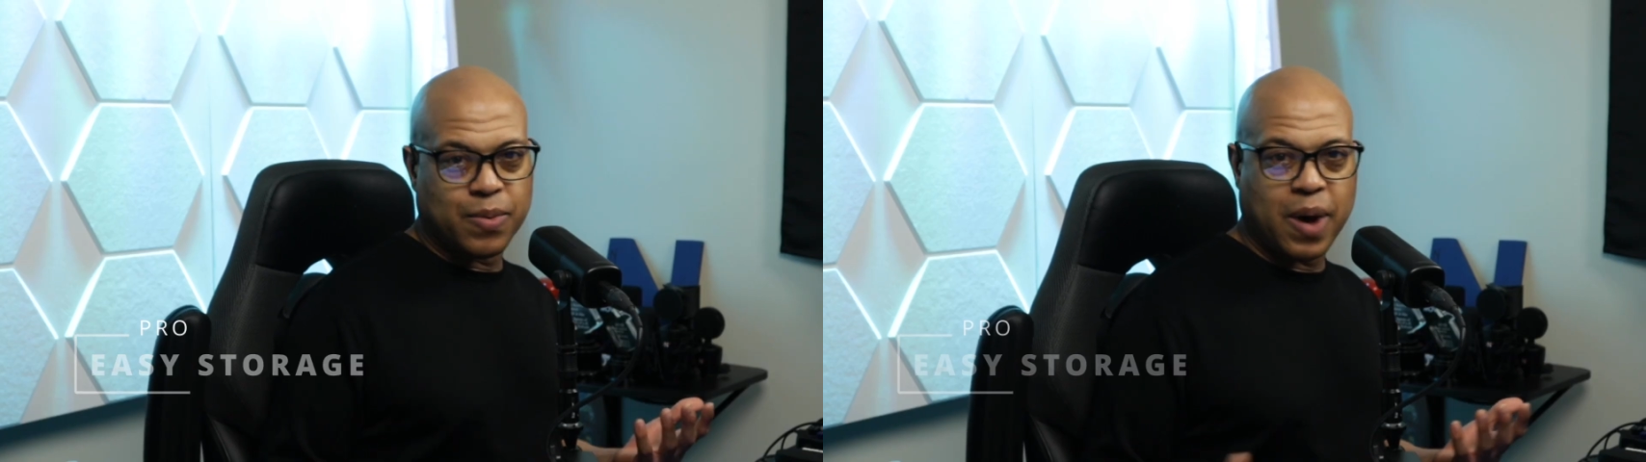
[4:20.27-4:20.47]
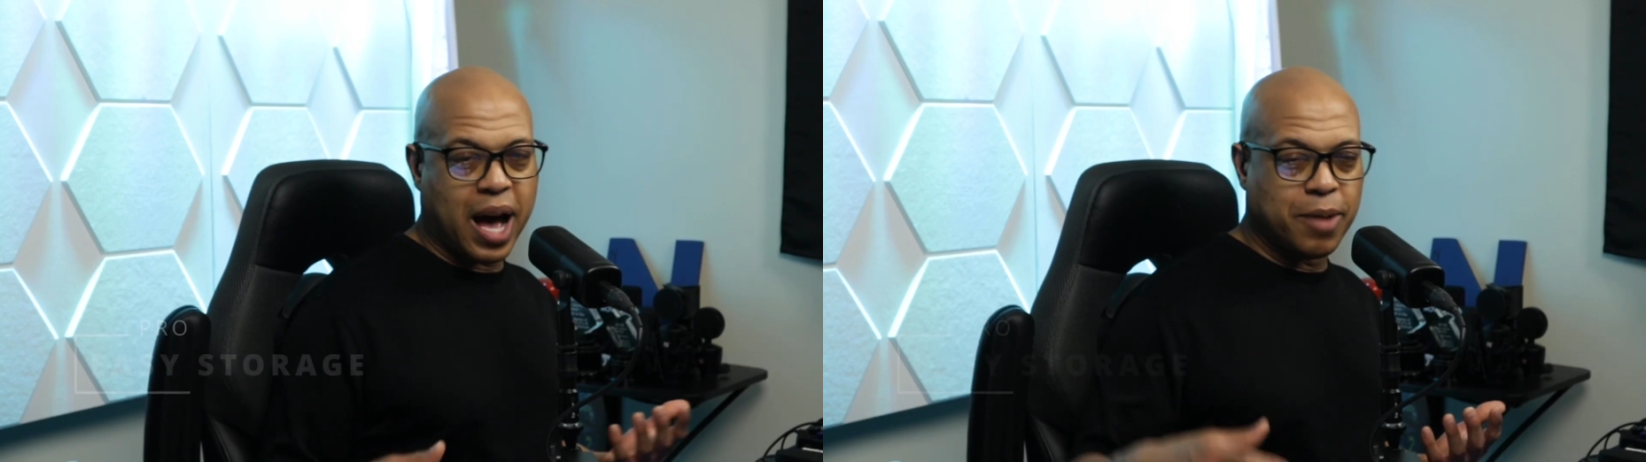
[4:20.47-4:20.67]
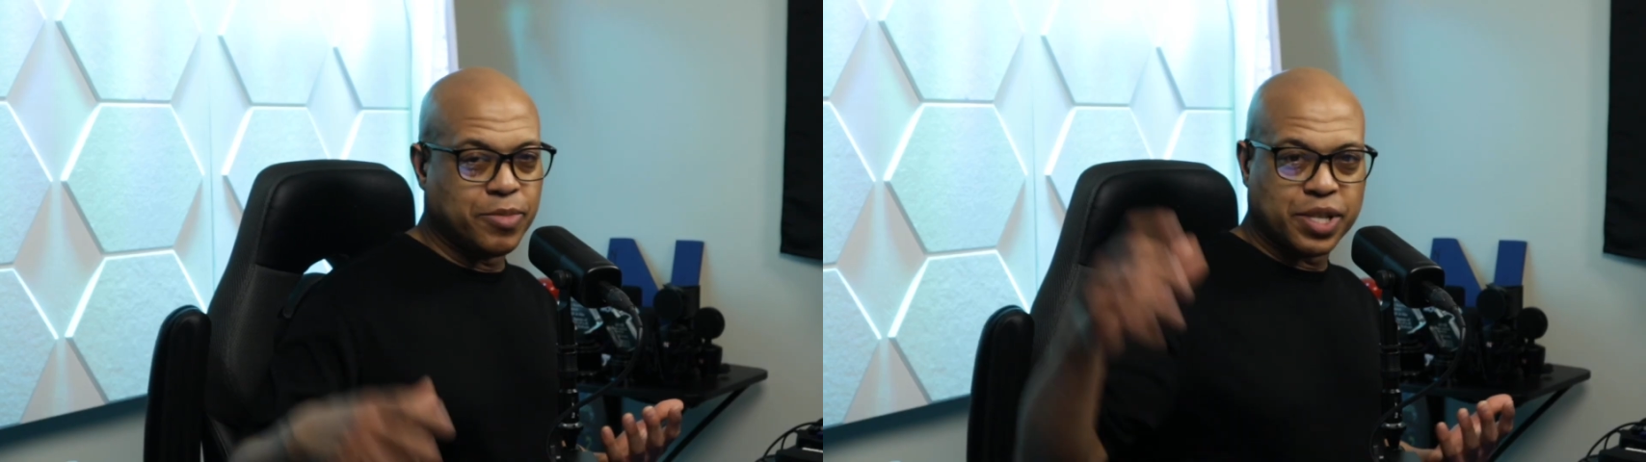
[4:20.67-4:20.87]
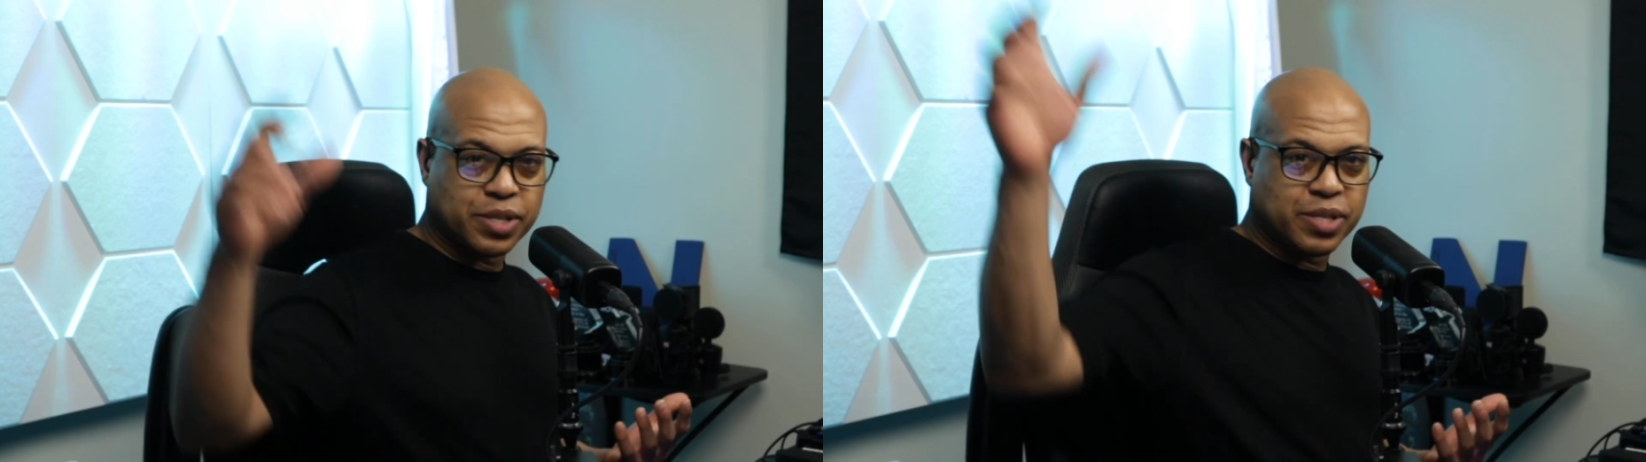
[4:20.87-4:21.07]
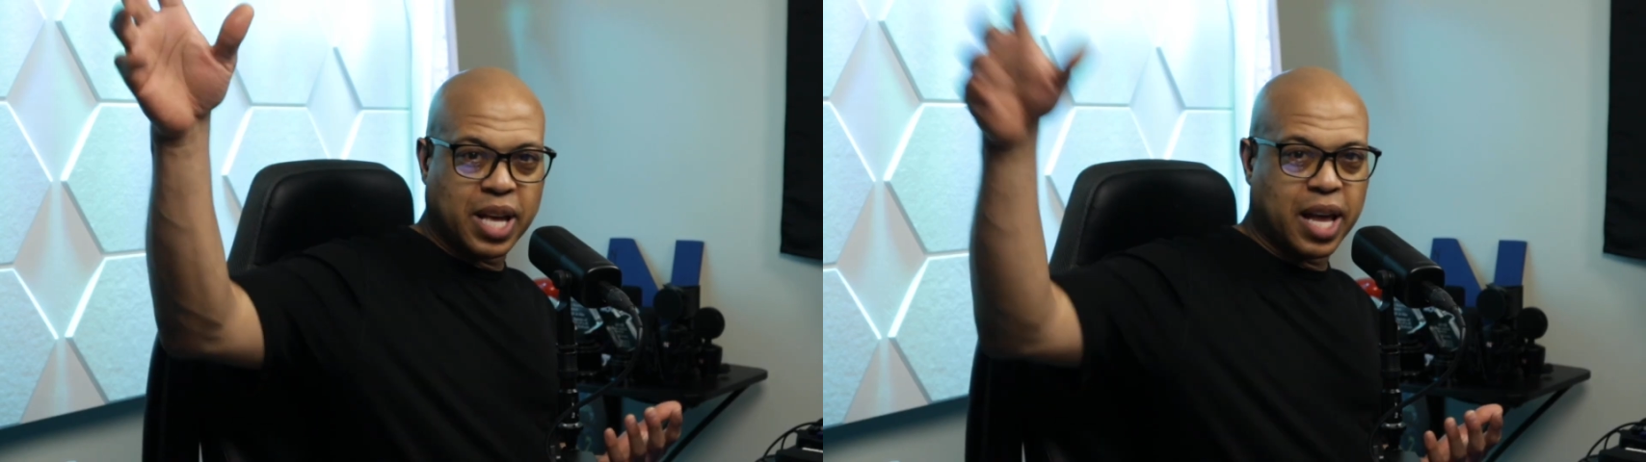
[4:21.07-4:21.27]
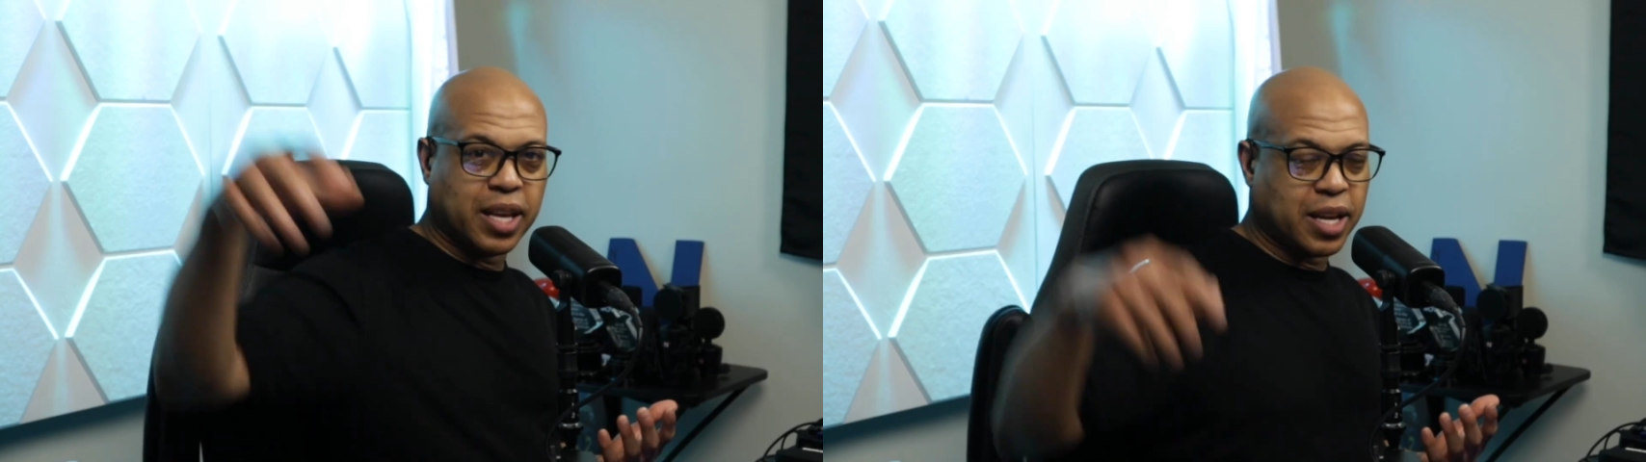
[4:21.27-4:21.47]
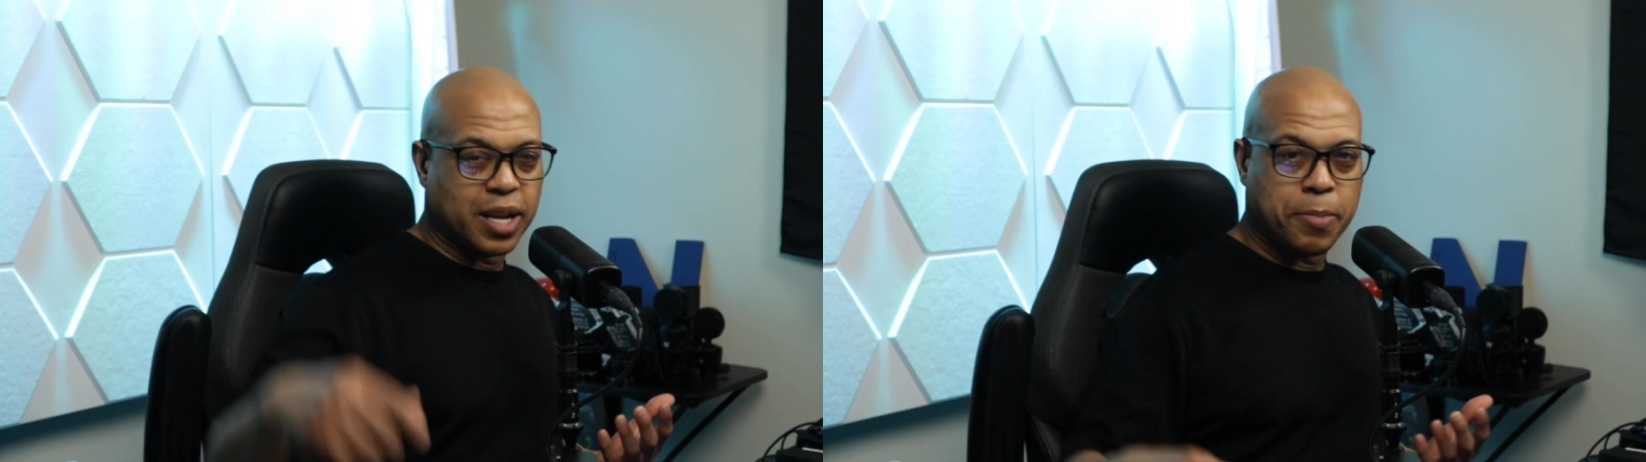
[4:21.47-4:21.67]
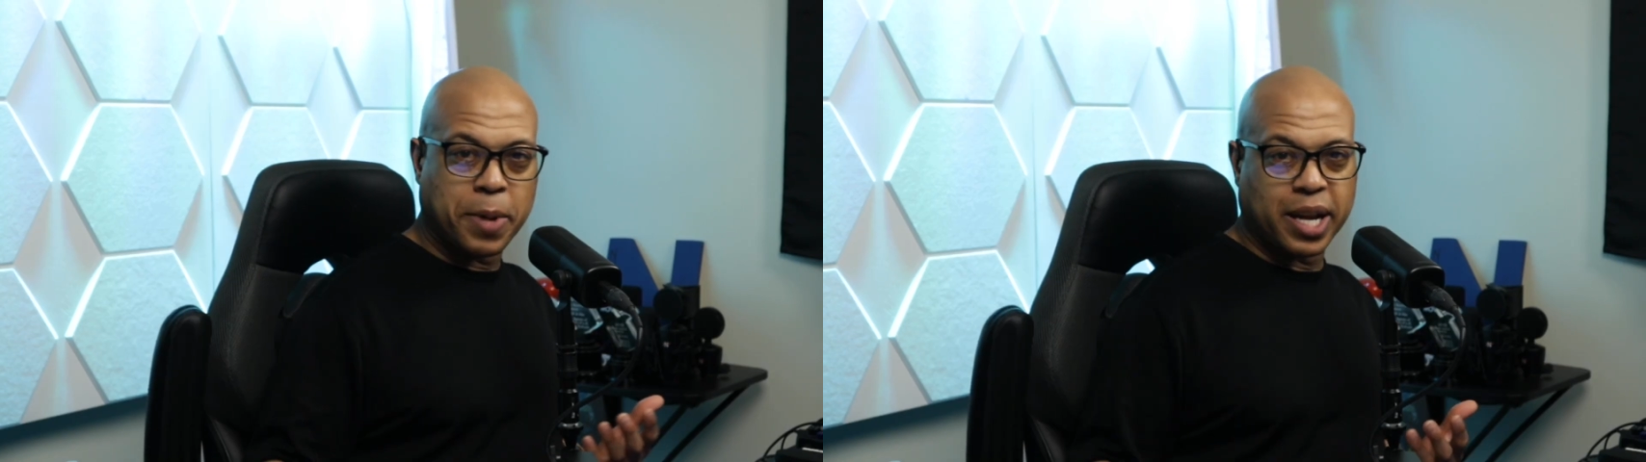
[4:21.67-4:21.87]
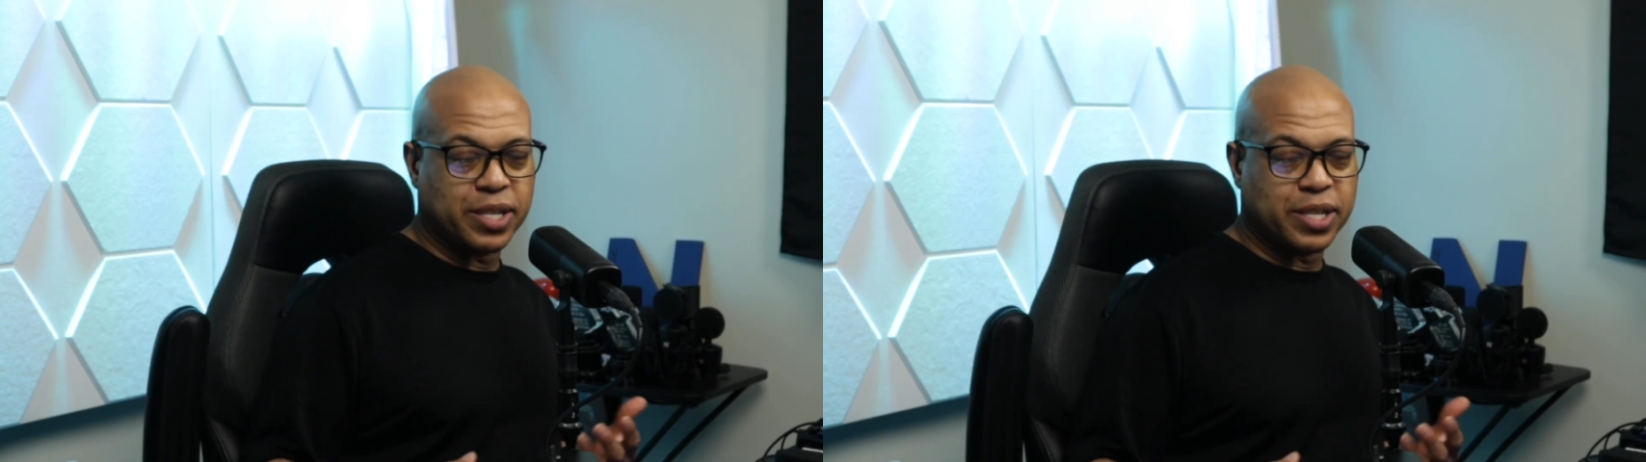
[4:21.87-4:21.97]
I'm just setting it up on a